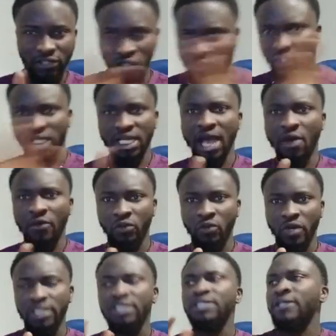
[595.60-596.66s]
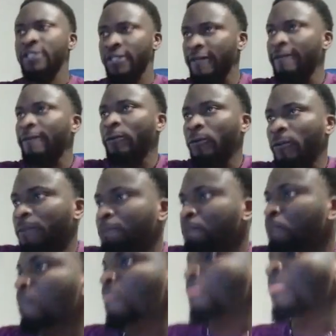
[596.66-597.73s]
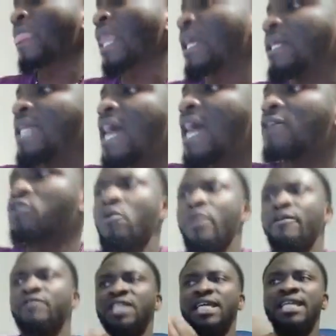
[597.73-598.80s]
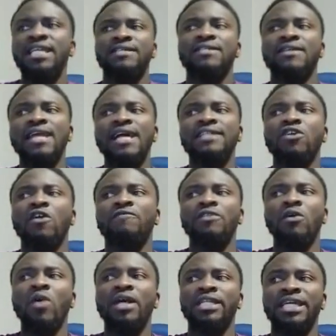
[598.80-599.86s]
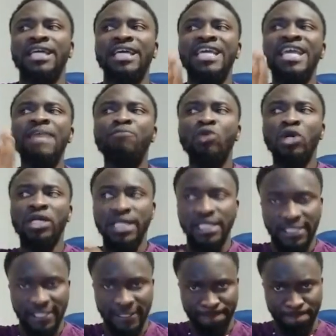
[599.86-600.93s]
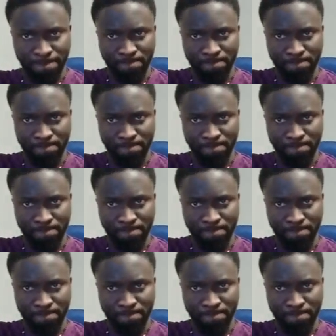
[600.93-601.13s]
Do you see how it works? Good. Now, so we've seen the salat of the what? Hypocrites.